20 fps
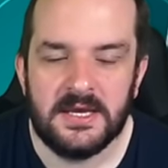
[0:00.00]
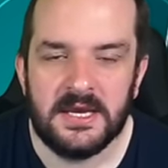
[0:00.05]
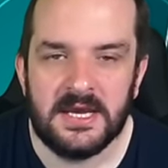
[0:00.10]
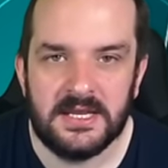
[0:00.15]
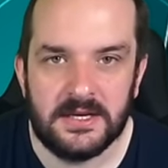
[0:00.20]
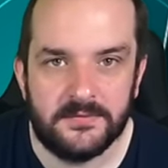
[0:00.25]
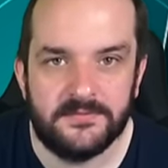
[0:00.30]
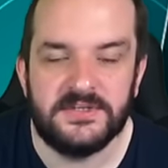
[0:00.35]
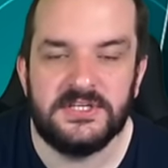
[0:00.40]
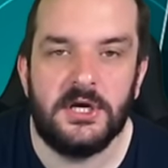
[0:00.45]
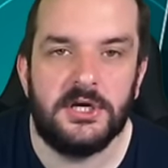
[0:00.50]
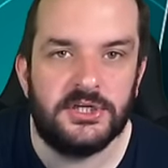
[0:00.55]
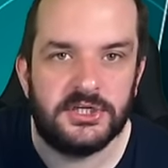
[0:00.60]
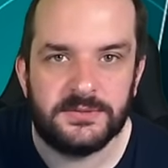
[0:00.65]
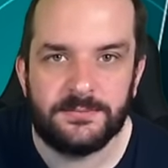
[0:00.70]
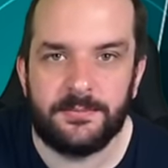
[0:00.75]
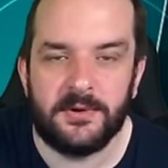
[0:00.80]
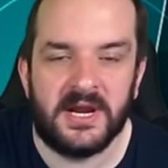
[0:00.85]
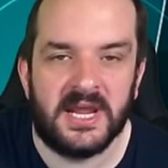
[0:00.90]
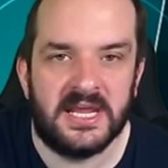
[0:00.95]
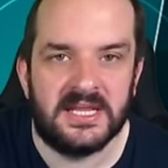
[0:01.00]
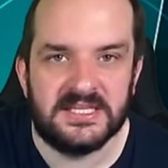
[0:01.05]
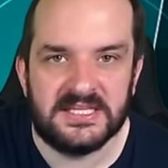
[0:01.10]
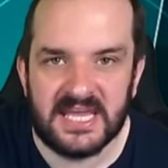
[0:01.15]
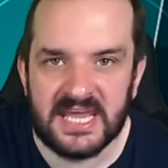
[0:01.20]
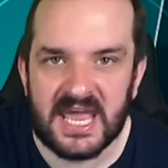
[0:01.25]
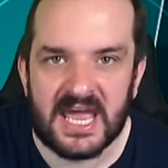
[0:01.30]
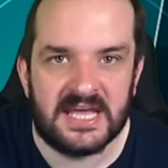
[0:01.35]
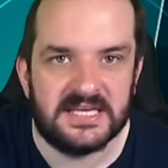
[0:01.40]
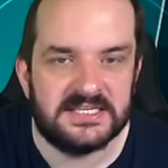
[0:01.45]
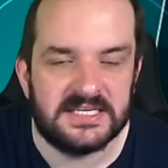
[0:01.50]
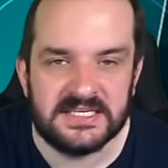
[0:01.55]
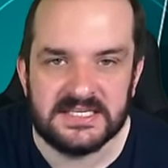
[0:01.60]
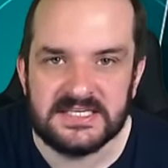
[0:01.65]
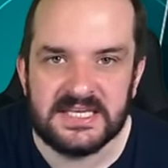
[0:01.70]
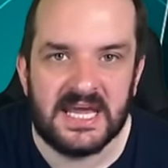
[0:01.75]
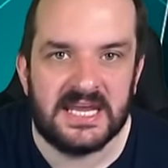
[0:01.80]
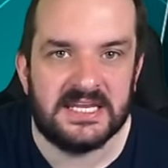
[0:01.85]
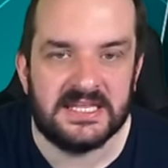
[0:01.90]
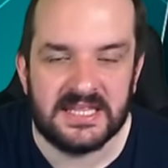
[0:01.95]
And obviously I just bring in Diaz
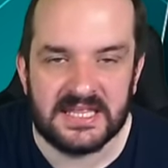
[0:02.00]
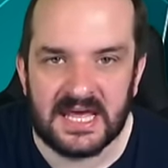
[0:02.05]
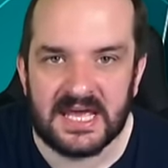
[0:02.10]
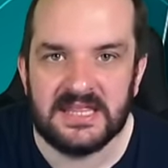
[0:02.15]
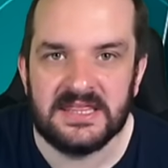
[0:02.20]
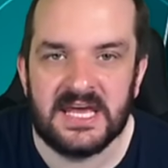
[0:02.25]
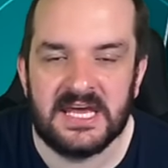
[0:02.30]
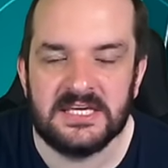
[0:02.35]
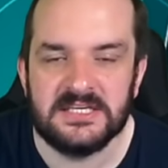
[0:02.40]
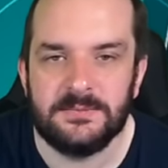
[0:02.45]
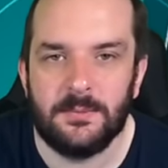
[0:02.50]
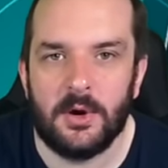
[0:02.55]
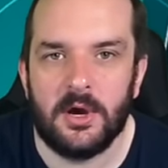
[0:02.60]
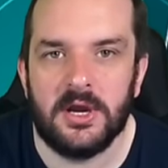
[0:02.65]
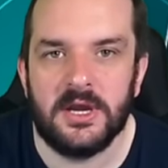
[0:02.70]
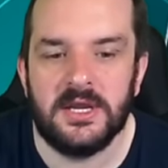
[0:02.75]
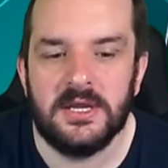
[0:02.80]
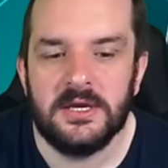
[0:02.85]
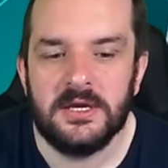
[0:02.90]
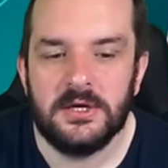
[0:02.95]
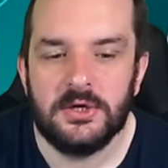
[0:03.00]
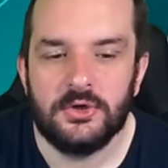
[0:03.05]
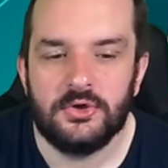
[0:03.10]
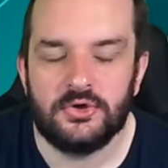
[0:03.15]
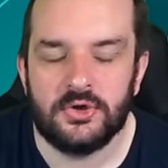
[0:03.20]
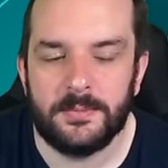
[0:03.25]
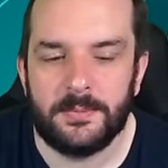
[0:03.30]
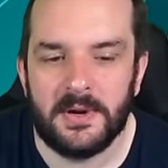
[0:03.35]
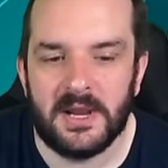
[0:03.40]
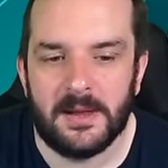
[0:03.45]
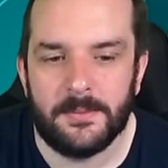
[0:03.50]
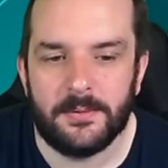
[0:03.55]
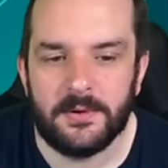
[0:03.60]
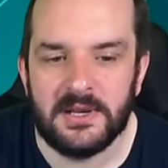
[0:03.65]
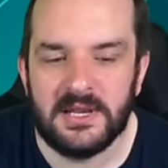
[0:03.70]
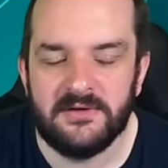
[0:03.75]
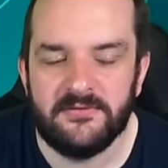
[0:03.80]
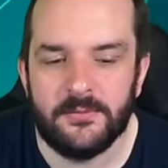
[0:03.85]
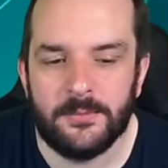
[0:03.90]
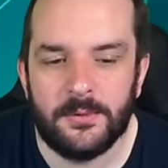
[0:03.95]
instead, and that, that's my triple up on
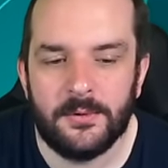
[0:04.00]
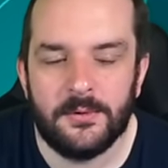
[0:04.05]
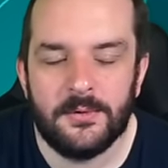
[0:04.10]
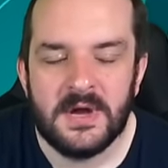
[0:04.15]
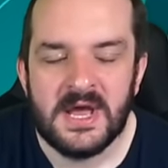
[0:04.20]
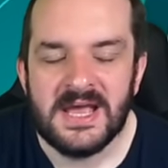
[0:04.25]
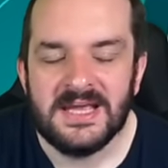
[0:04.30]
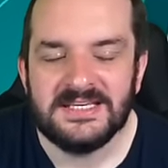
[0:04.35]
Liverpool.